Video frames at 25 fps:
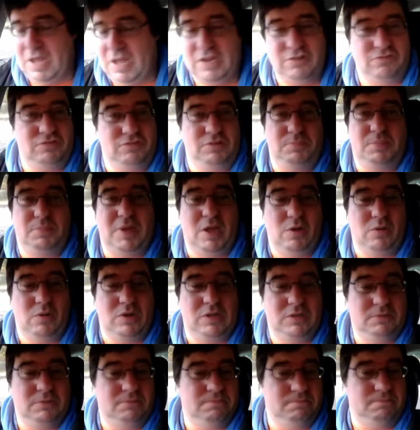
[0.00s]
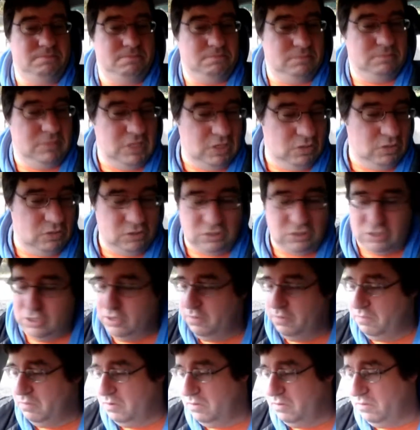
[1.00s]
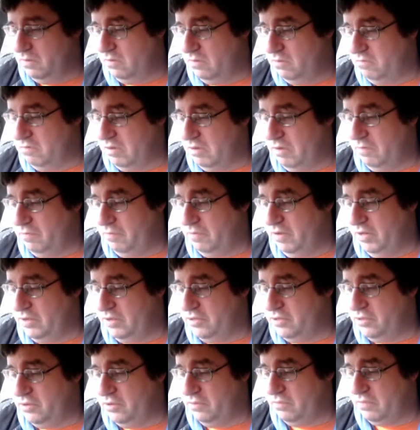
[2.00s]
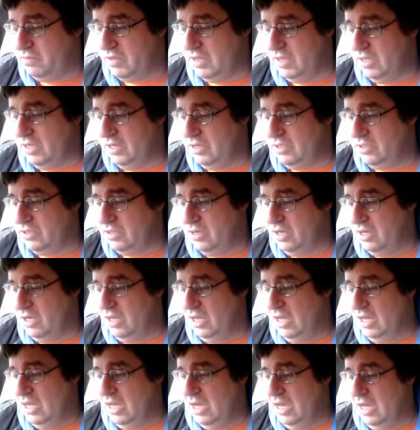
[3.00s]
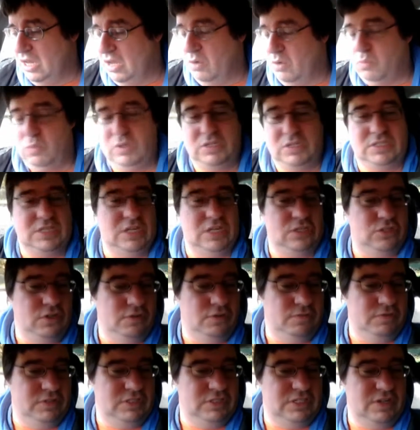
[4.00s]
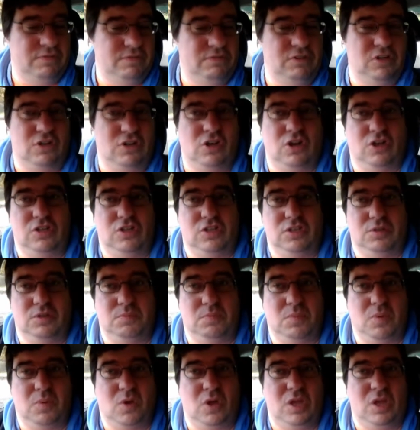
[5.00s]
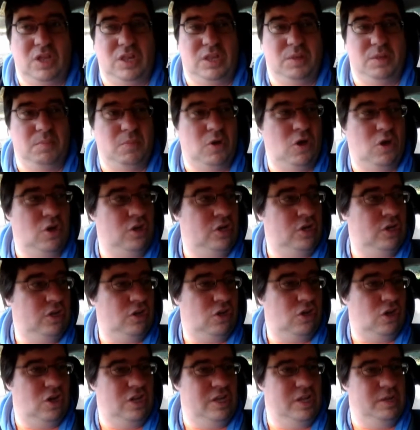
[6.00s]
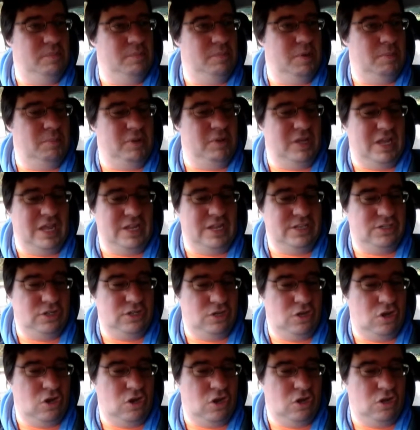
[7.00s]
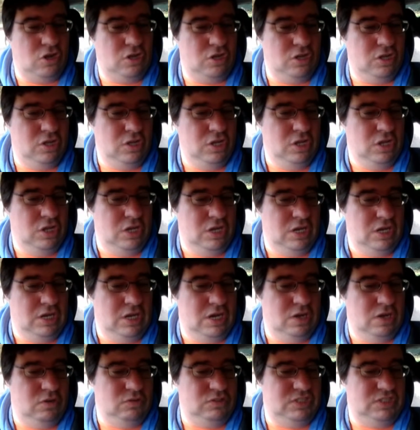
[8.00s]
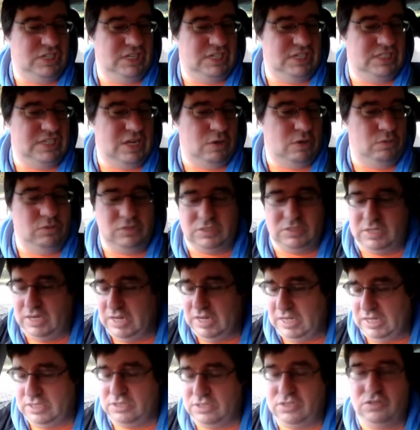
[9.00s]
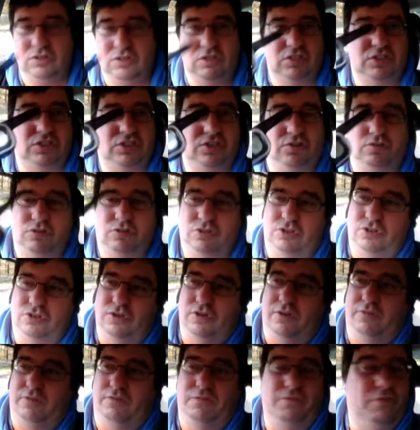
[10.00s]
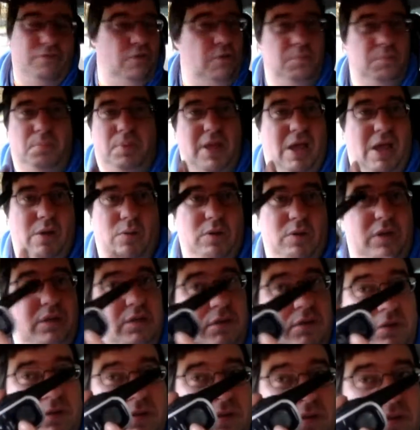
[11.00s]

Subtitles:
battery power is another great feature of these. We set off at 7 o'clock in the morning, got here maybe 8 o'clock. Now 6 hours later, it's still showing full power,